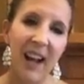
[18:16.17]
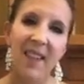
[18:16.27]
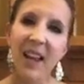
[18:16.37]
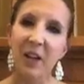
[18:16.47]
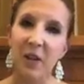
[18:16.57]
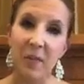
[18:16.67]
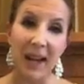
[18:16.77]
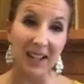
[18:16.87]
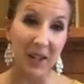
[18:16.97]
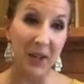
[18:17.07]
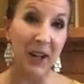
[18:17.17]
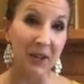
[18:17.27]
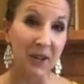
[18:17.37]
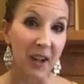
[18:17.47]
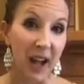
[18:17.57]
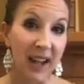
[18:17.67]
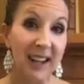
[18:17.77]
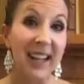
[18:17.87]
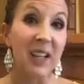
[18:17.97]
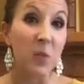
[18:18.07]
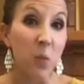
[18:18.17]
And that good bacteria in your gut is